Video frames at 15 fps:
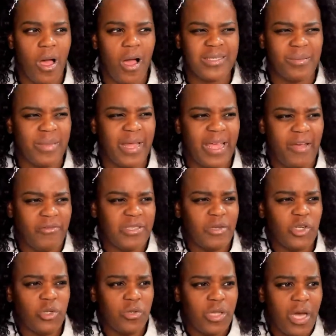Because I'm like, every time
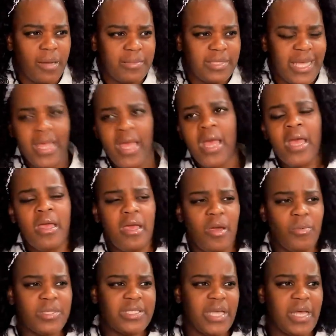I do the update,
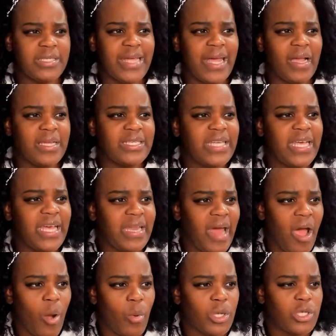it would say it's like a
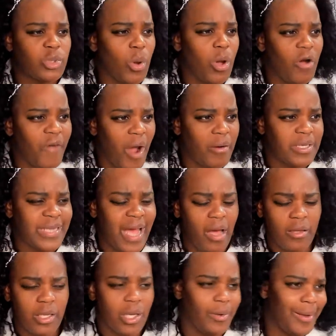10-hour, 12-hour
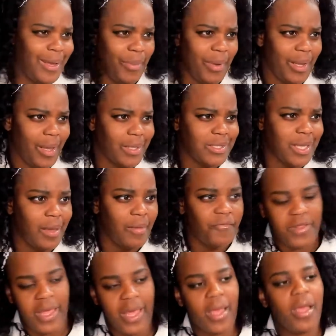download. Anybody got time for
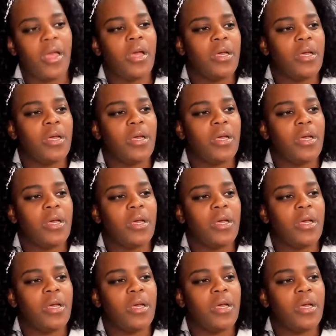that?